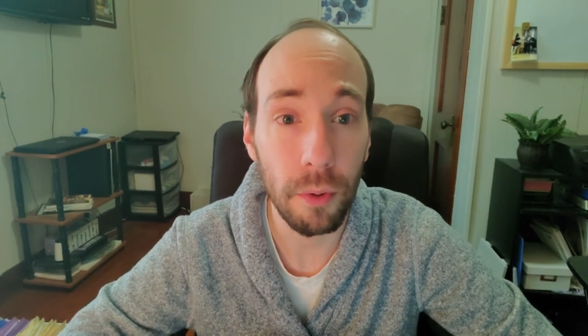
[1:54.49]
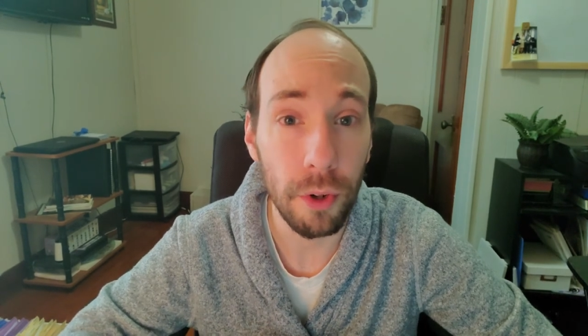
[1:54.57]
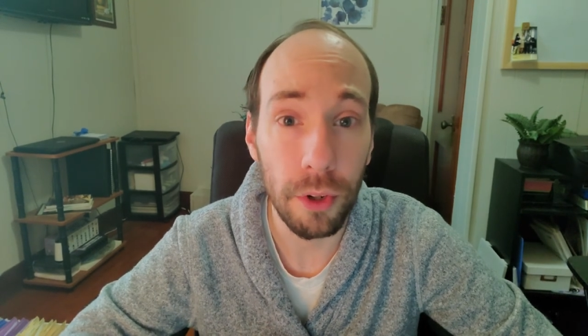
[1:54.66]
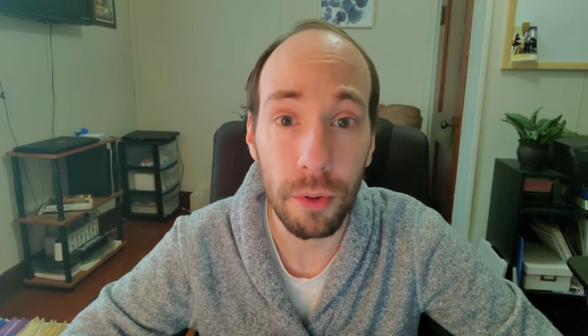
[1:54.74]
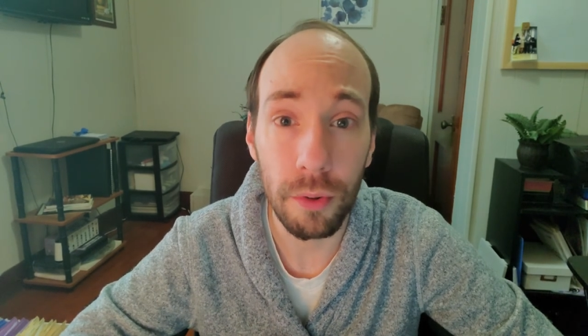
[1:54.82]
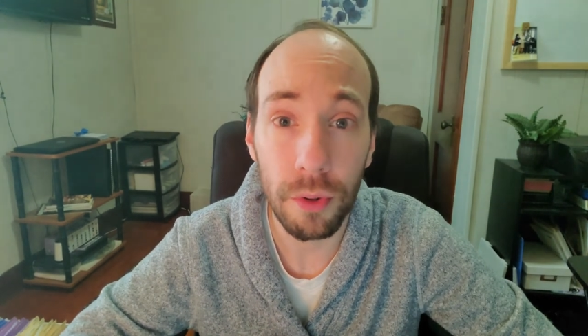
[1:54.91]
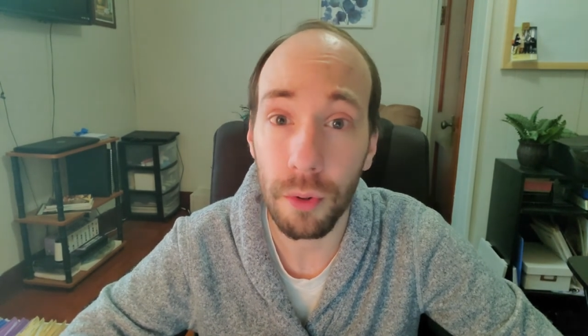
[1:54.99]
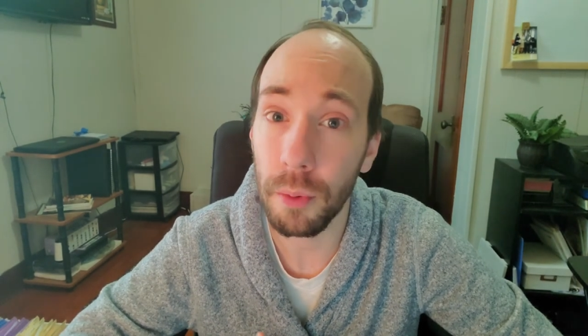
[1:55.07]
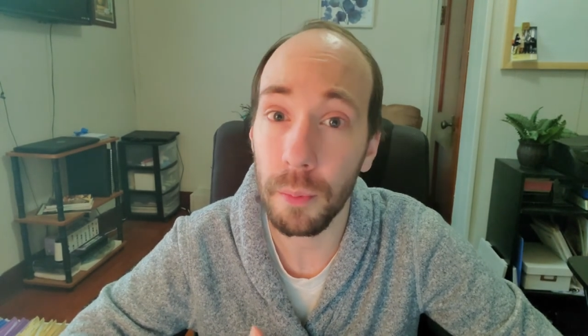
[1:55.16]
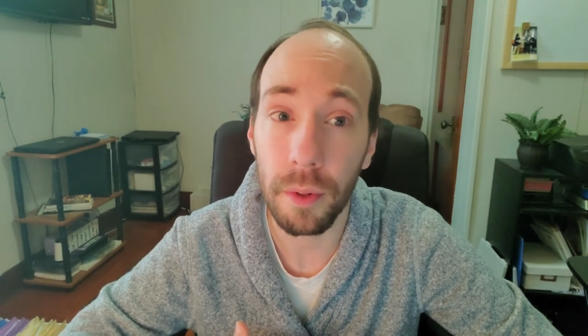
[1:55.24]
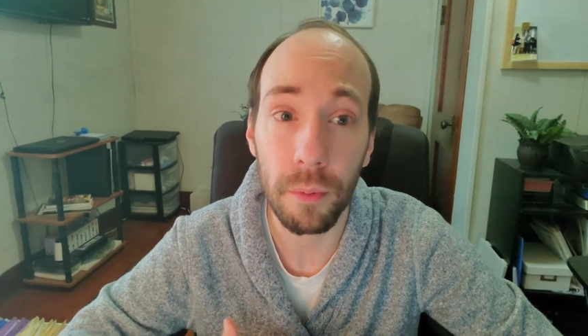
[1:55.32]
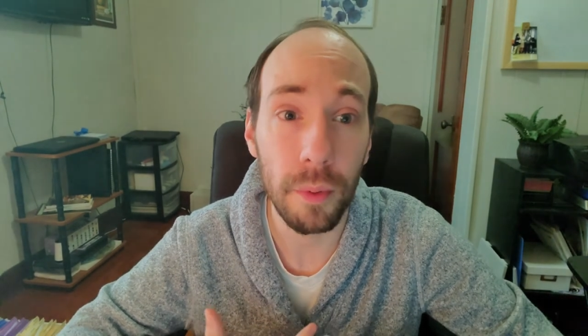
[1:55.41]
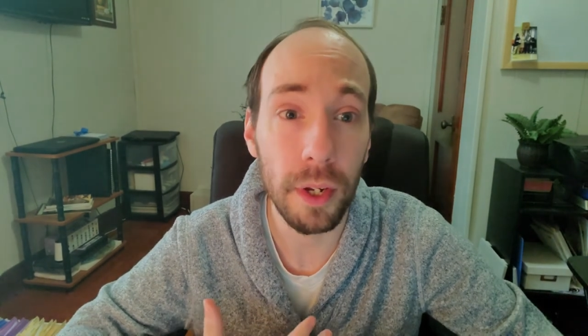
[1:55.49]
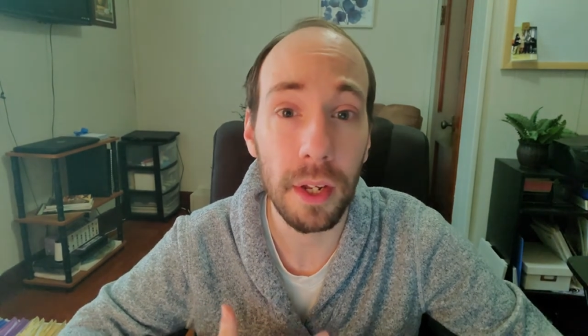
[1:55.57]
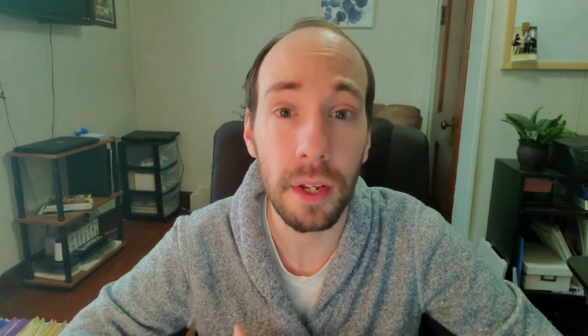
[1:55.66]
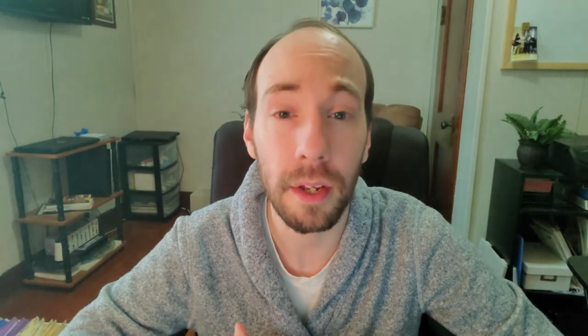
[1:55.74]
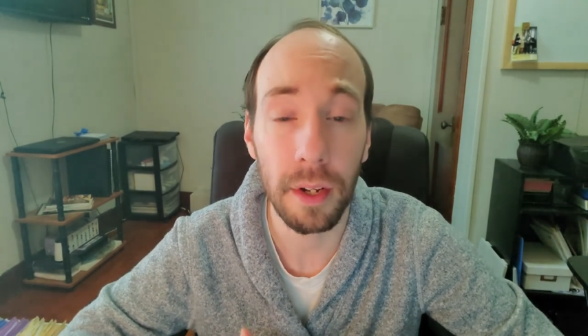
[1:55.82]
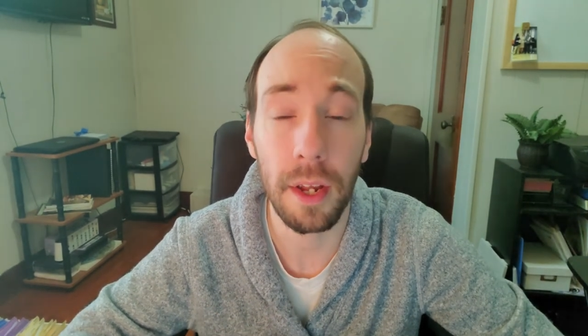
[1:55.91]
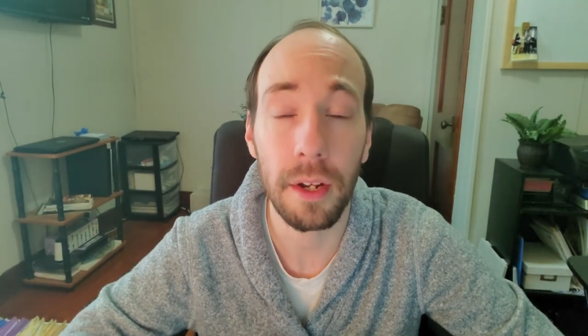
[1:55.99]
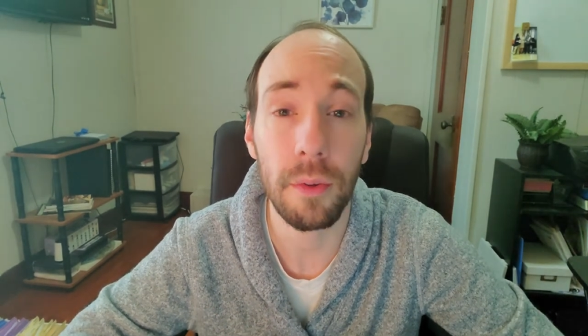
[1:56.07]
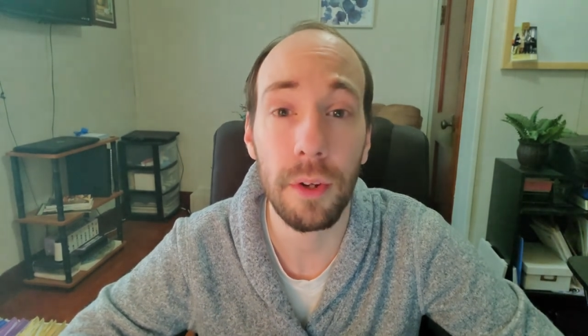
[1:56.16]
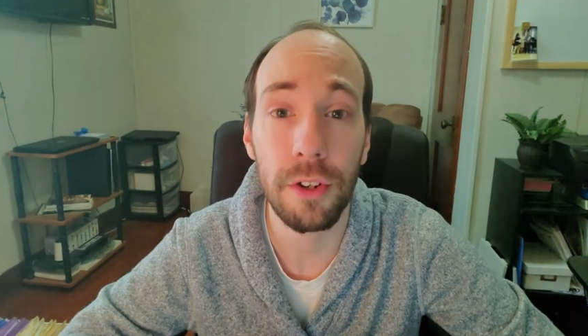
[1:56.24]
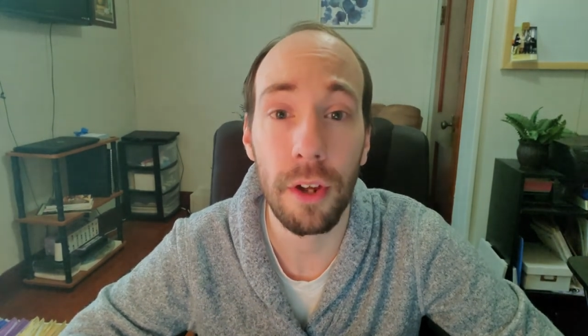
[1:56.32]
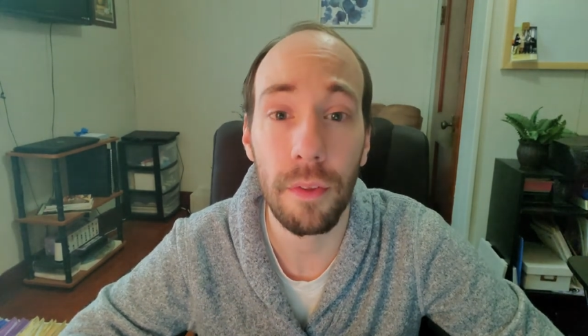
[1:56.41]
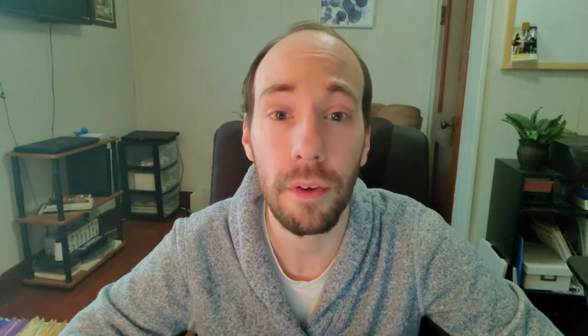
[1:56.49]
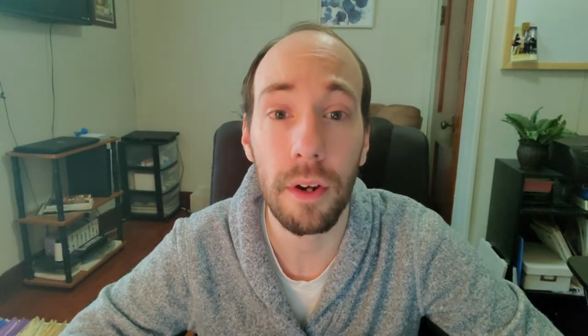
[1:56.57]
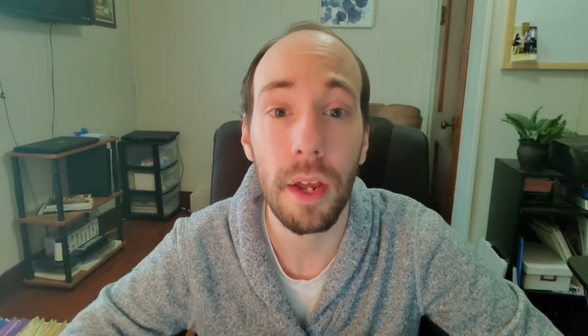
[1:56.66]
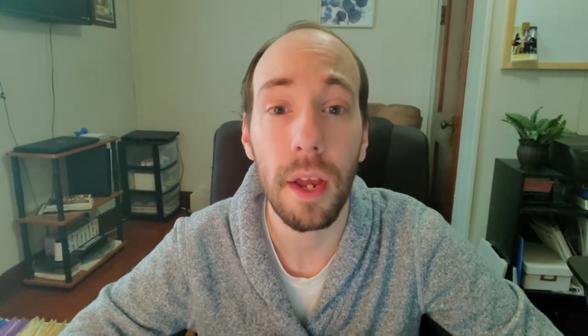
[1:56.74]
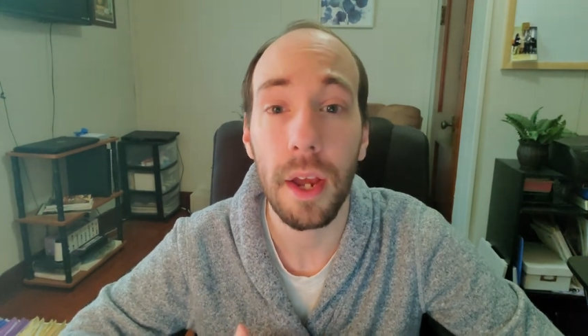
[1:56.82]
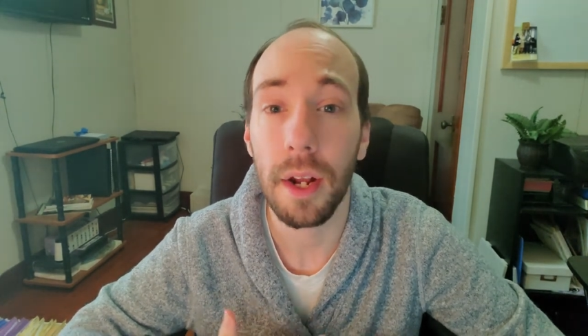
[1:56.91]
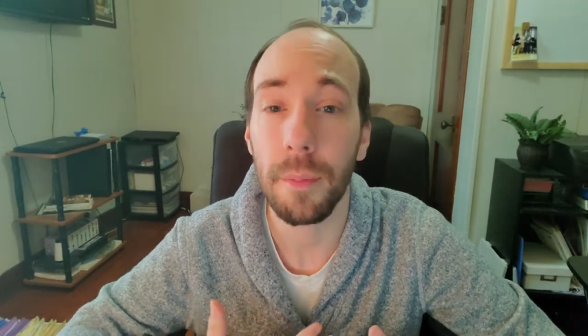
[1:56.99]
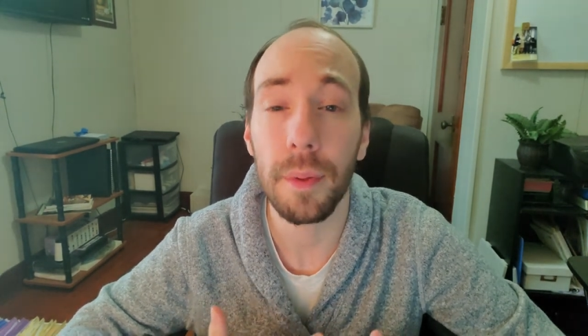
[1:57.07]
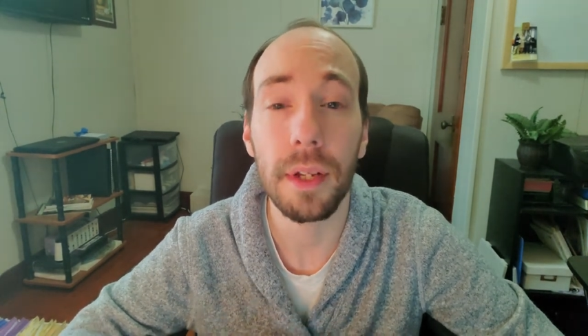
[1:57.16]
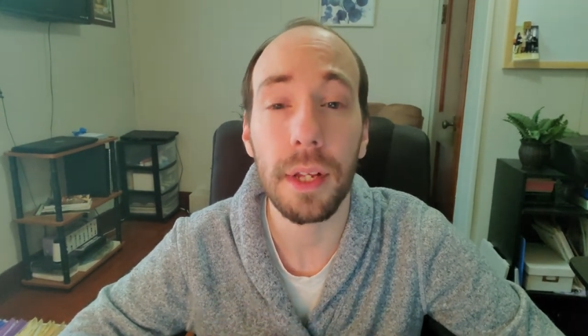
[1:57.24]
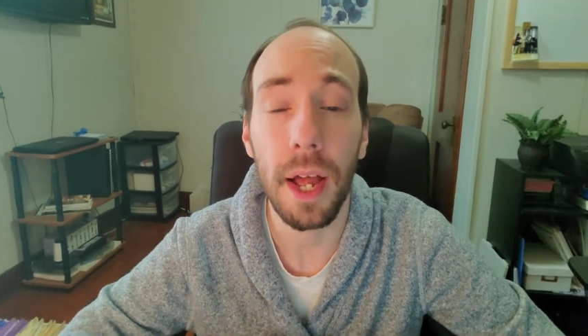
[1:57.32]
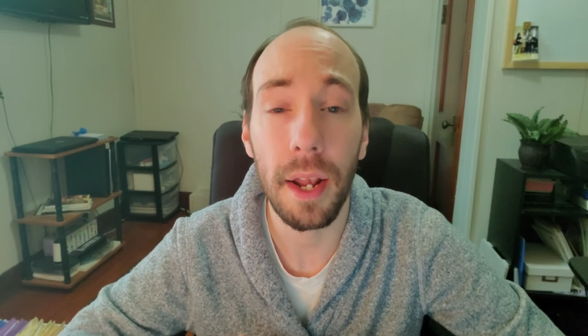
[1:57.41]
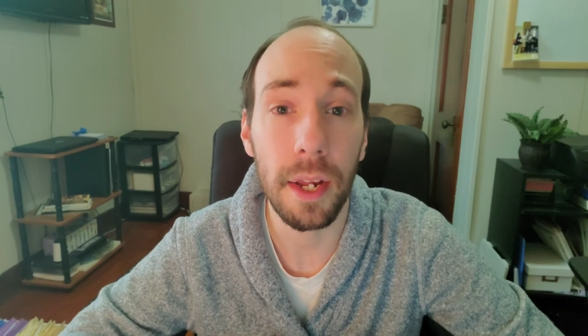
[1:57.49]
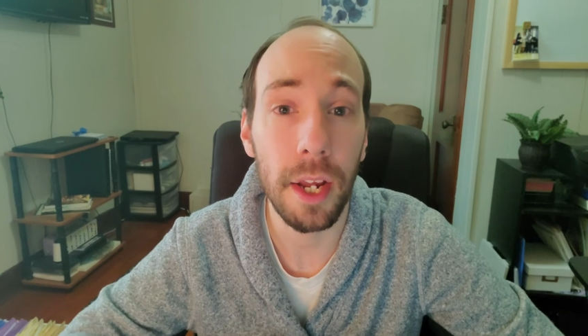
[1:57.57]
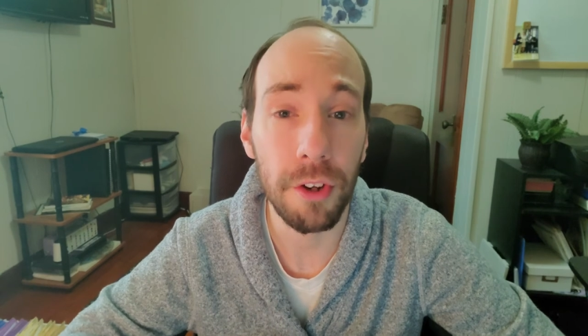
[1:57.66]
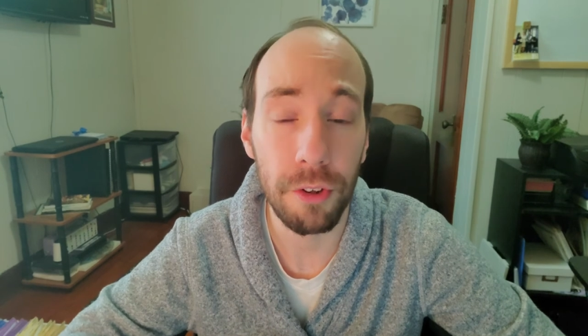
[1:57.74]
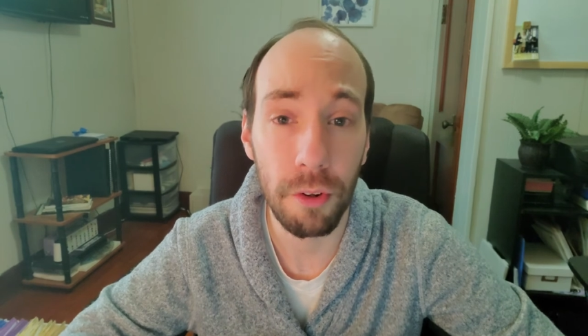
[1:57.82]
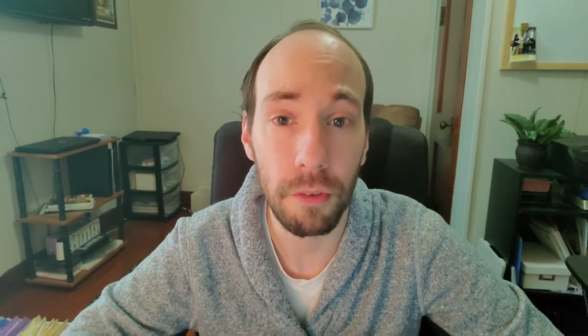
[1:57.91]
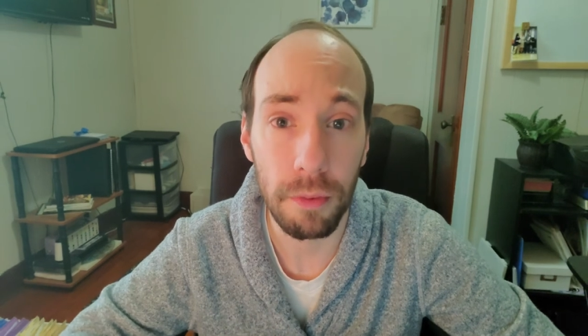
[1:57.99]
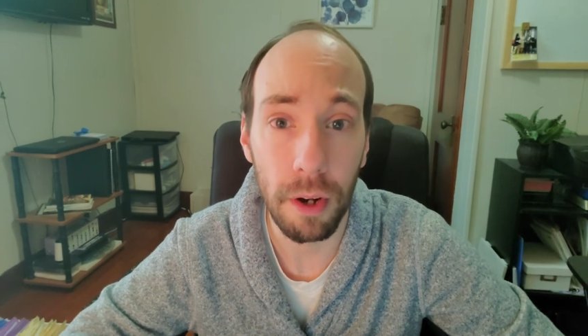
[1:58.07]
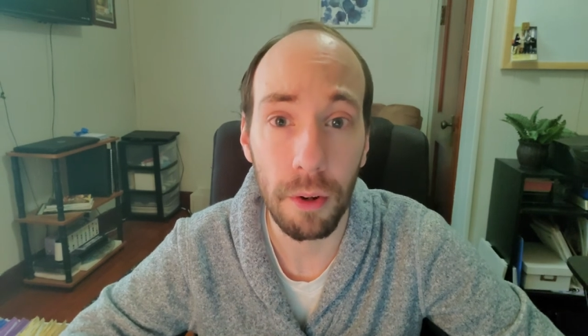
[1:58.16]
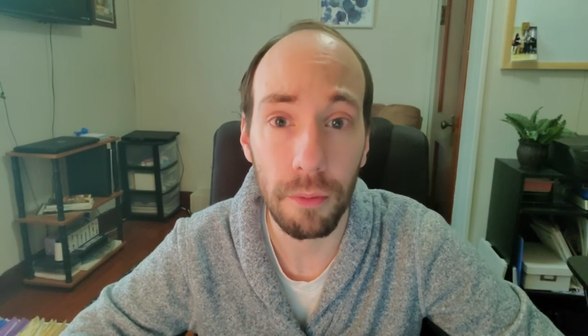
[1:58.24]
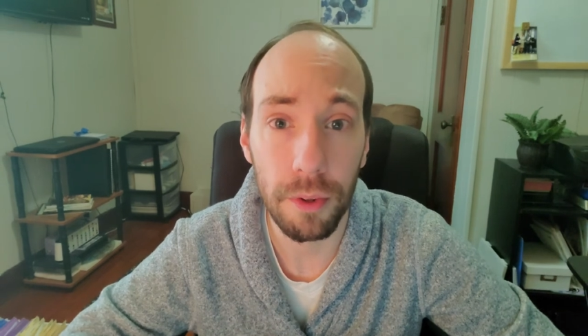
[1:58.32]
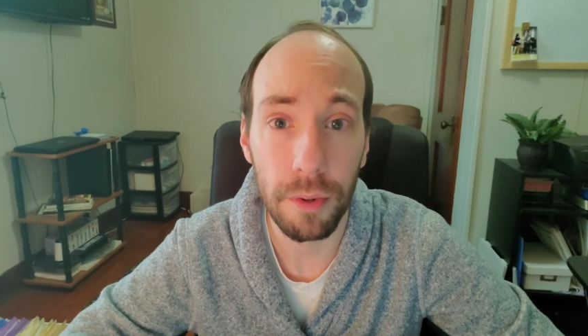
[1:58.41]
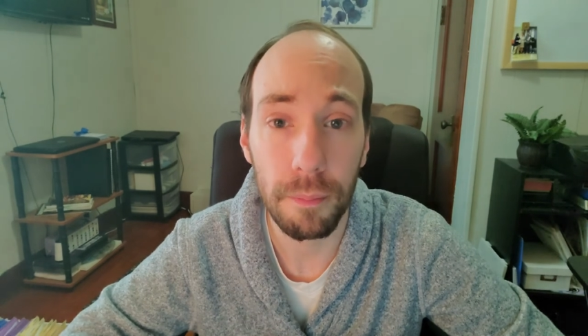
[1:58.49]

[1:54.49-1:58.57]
or YouTube and we can connect to each other. I'd be glad to get you involved.